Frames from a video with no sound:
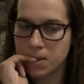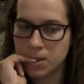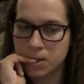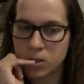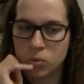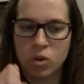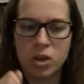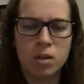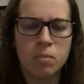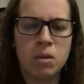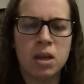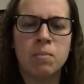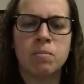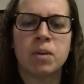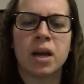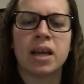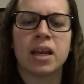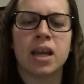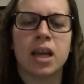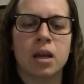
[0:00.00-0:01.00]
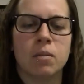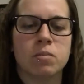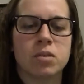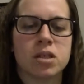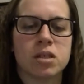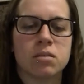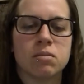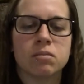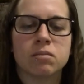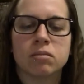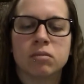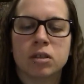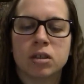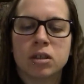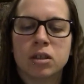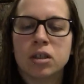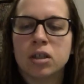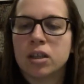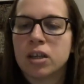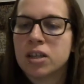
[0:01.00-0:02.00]
What do you mean by games?
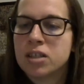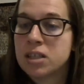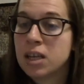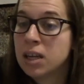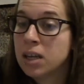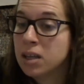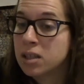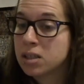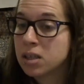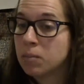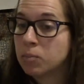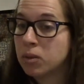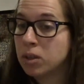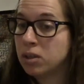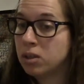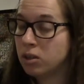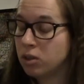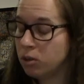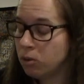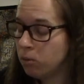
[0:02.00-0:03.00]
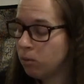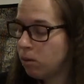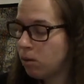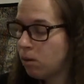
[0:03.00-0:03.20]
Because they need something to do?